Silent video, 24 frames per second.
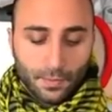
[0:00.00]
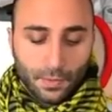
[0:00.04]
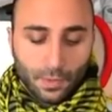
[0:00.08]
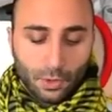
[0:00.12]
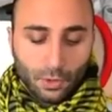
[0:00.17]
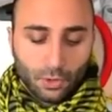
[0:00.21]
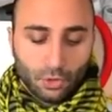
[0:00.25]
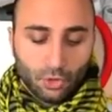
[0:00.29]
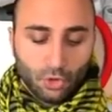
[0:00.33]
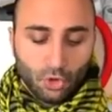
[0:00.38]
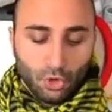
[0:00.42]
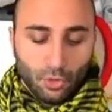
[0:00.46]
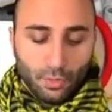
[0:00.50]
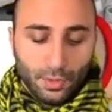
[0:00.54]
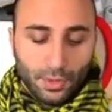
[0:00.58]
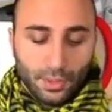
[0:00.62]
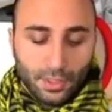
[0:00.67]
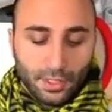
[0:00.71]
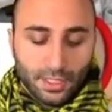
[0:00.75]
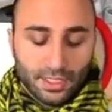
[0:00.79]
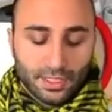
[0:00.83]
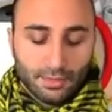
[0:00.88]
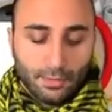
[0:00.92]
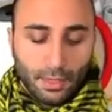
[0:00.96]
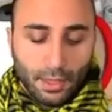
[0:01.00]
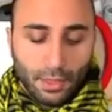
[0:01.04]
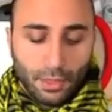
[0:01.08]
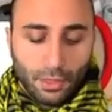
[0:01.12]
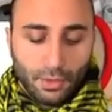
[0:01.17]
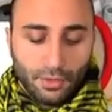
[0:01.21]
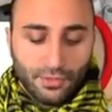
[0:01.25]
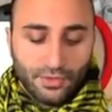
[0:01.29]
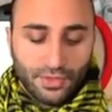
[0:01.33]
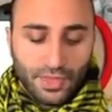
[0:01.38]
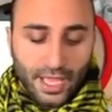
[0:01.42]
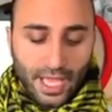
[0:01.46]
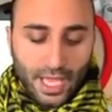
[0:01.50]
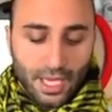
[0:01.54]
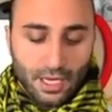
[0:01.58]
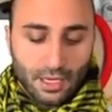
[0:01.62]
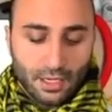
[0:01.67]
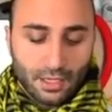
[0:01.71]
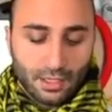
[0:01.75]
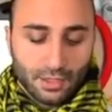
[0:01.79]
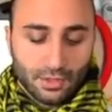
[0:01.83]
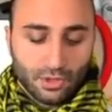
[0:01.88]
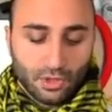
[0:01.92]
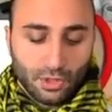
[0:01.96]
October is month of 10,
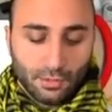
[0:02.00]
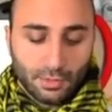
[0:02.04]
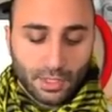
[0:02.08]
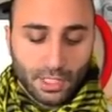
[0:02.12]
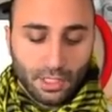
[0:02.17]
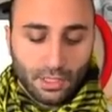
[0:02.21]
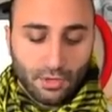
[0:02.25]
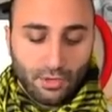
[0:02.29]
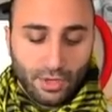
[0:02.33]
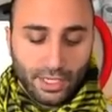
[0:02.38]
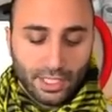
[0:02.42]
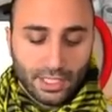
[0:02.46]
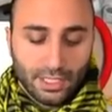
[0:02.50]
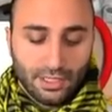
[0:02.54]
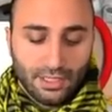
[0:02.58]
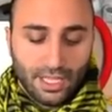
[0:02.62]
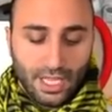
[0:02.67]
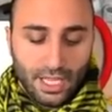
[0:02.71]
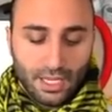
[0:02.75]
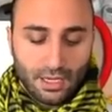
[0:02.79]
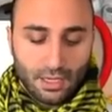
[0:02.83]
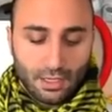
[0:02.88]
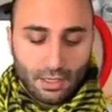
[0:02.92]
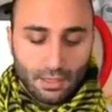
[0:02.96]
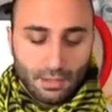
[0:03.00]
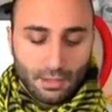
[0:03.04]
so I'm gonna write 10.